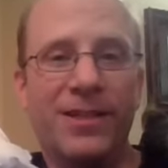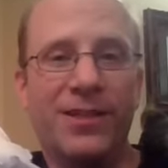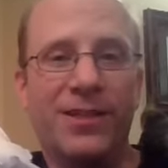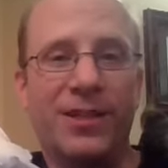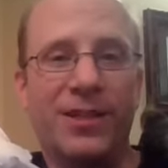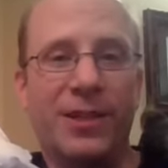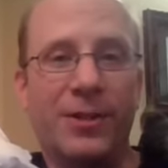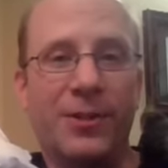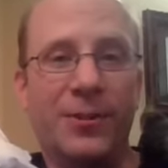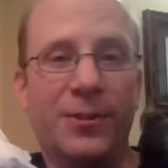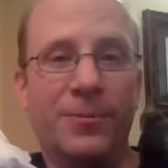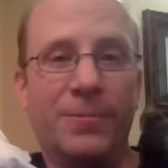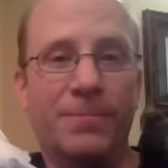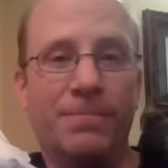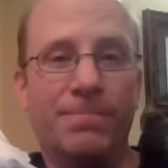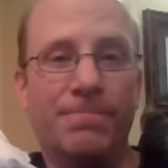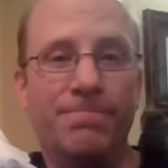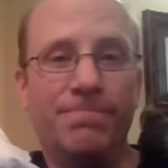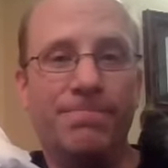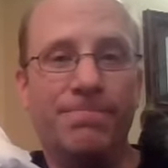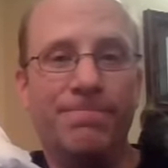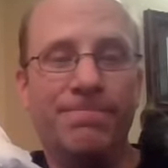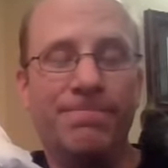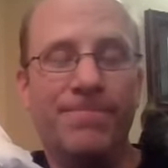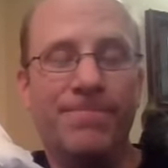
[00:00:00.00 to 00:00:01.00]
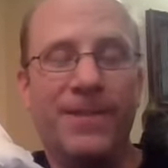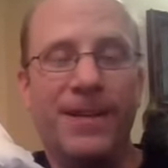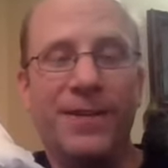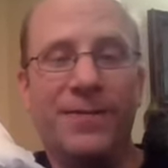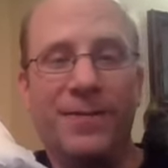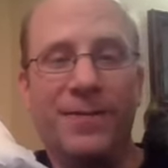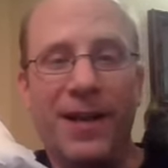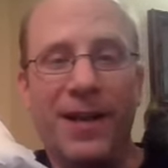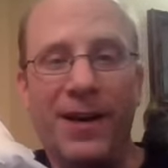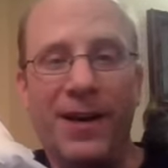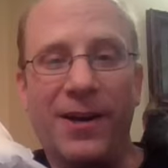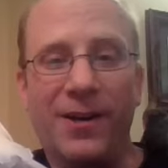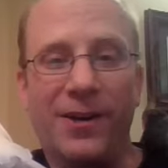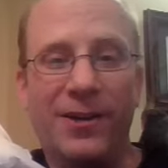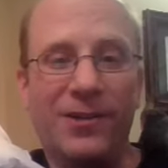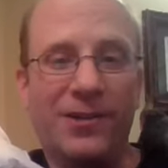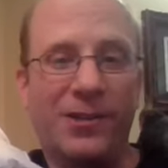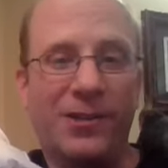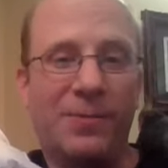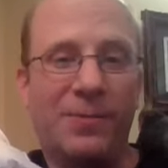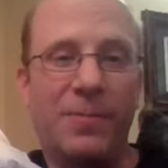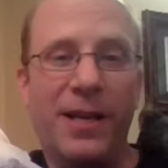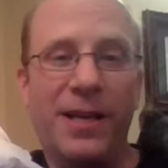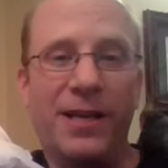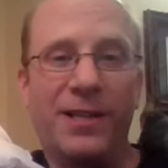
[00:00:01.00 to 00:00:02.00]
So if that at all
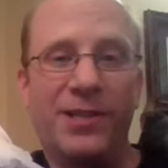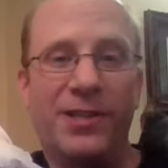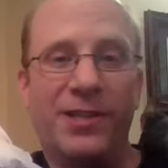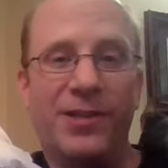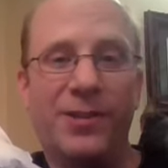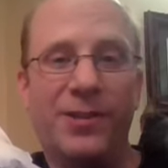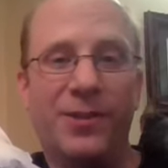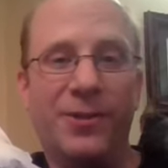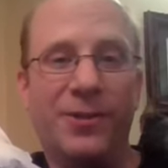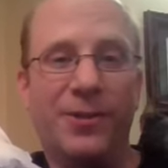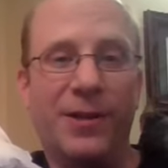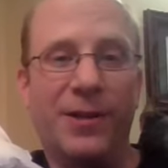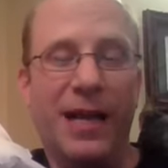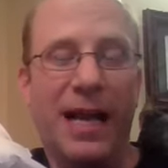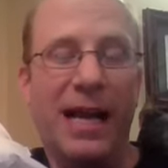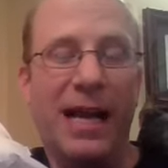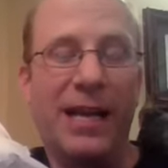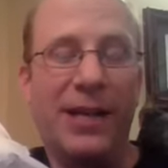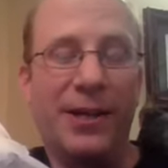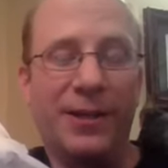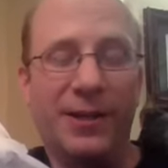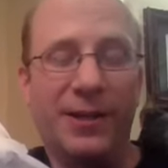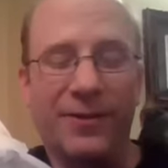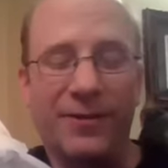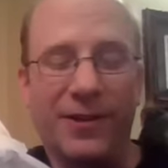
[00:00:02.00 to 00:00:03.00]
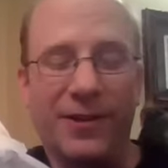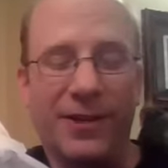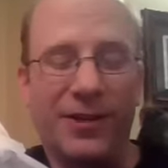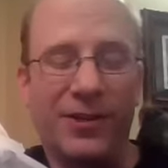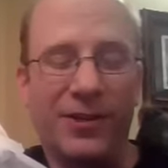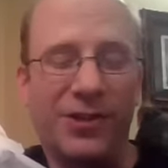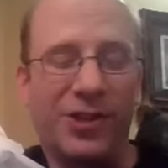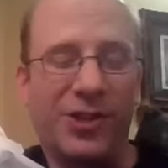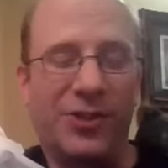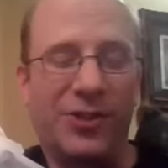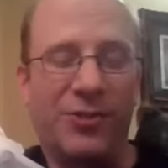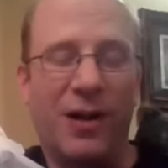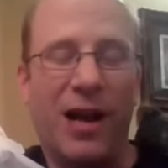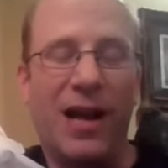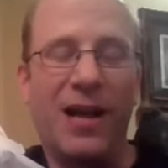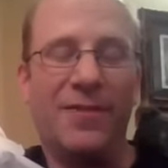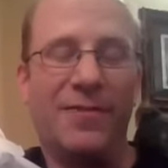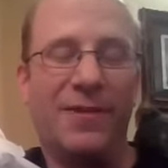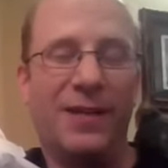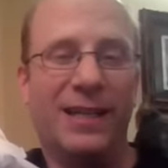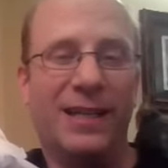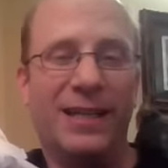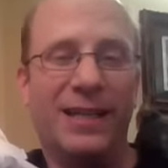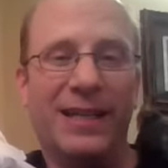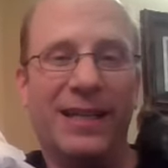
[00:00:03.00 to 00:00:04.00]
speaks to any of our
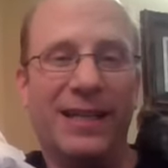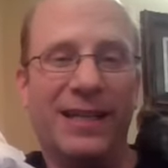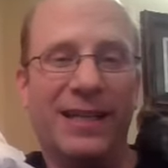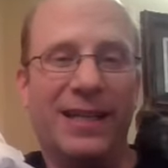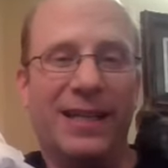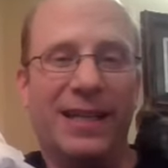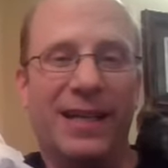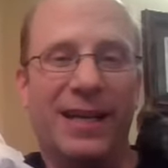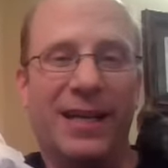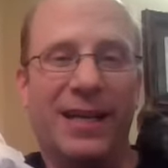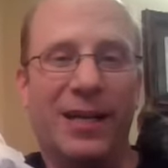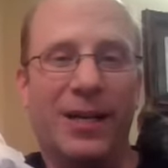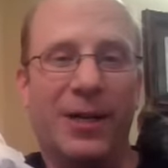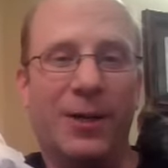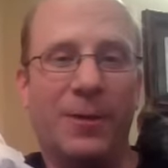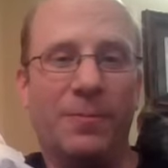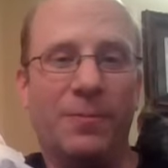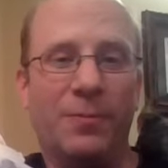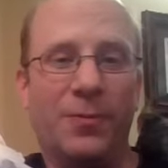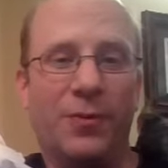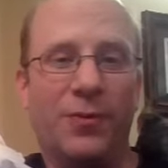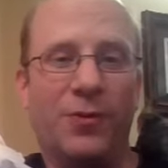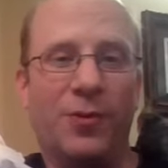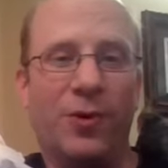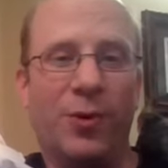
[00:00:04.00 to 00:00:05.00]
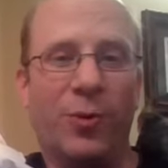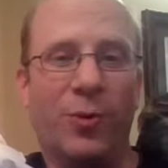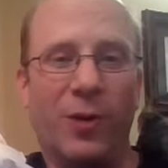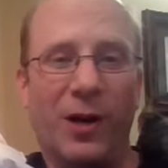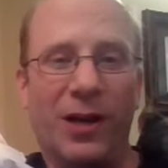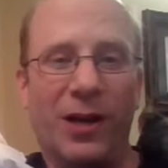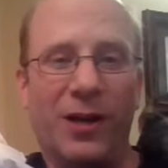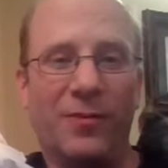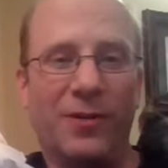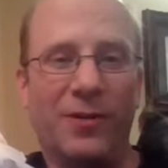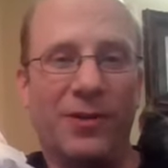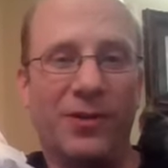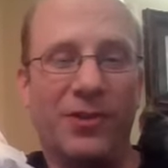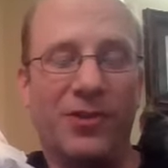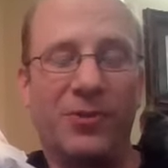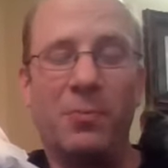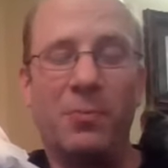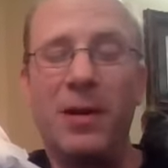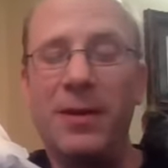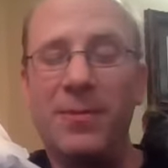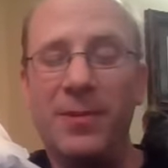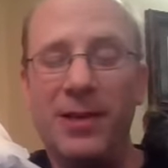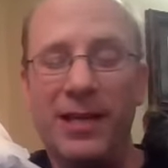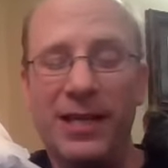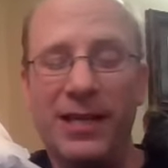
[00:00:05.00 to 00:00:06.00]
striving for relevance,
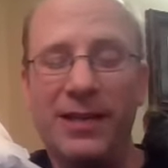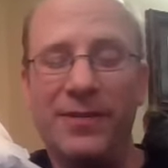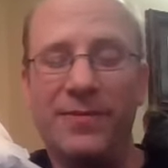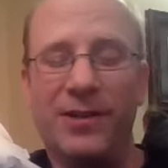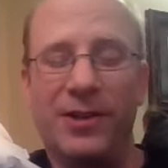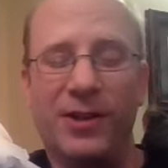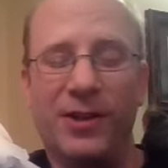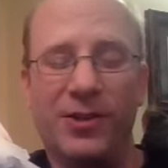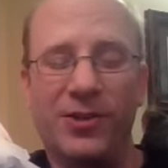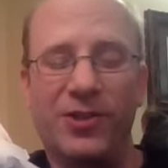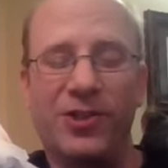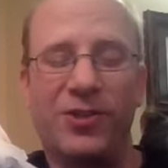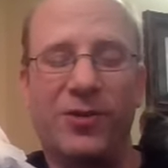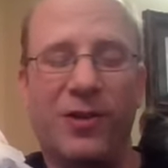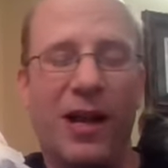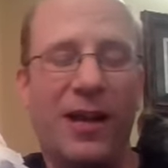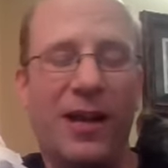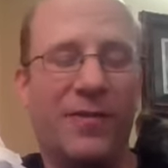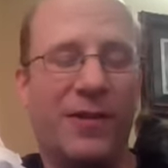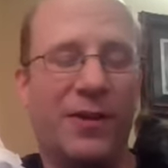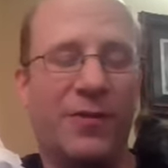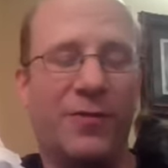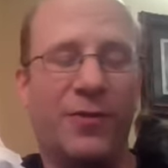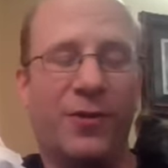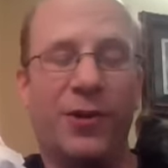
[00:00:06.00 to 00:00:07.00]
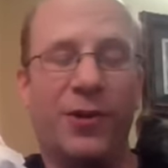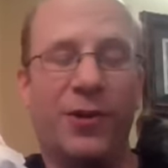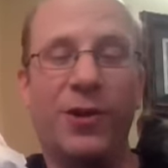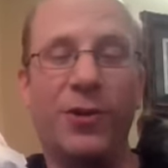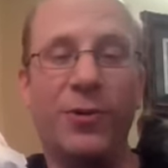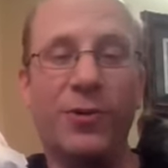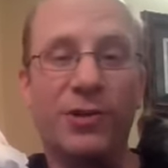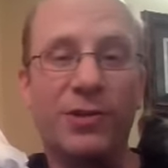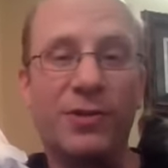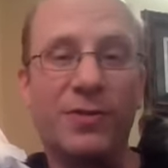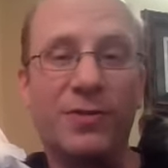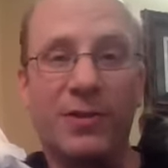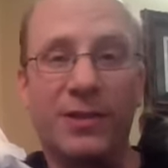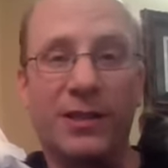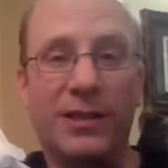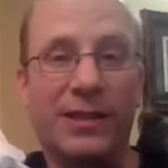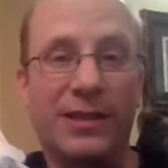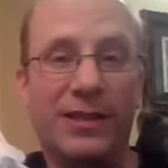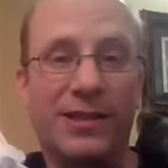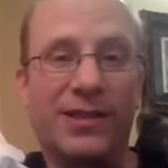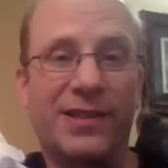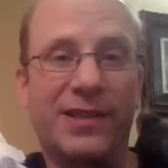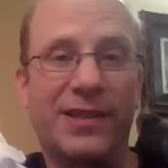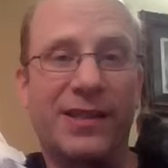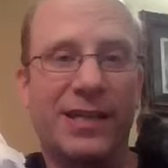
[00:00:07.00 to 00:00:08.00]
maybe even our striving for
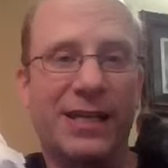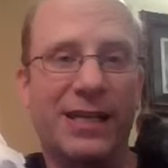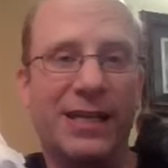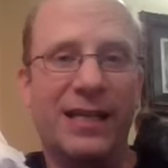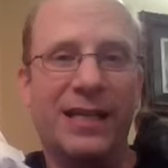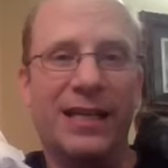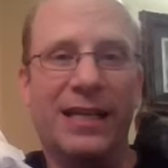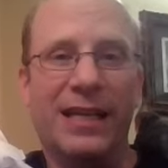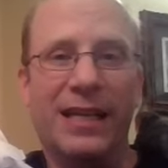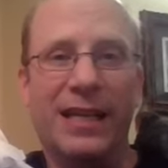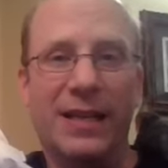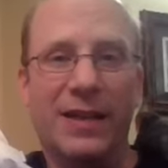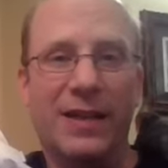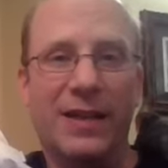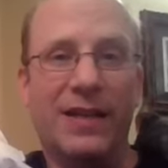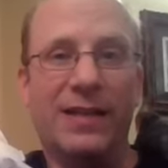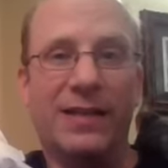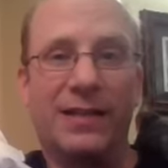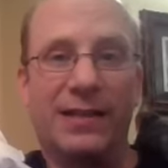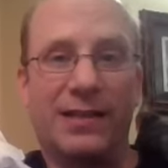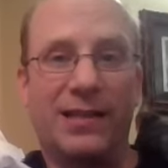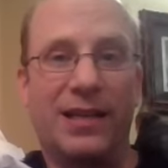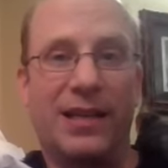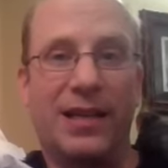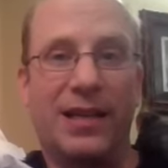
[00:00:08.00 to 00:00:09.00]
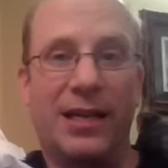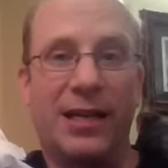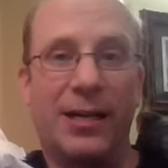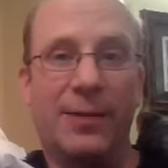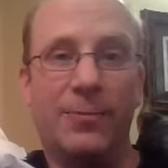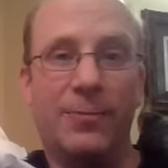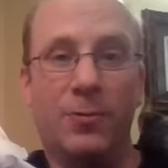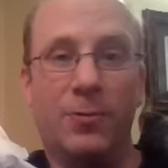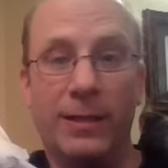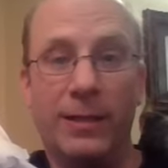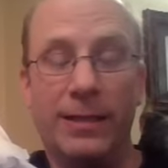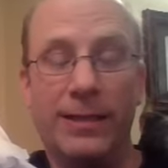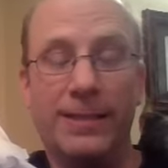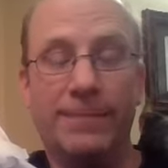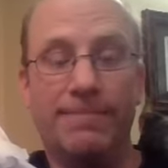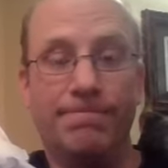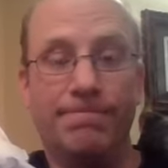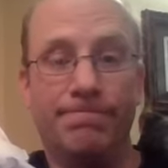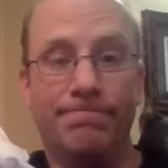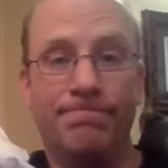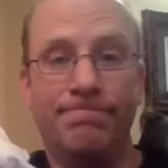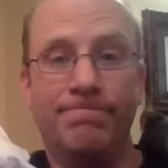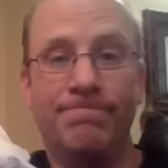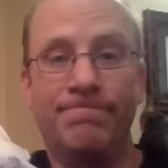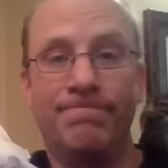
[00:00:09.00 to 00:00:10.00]
usefulness in this time
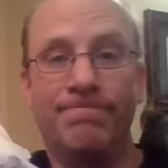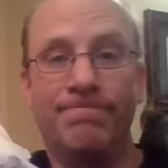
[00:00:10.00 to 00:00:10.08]
when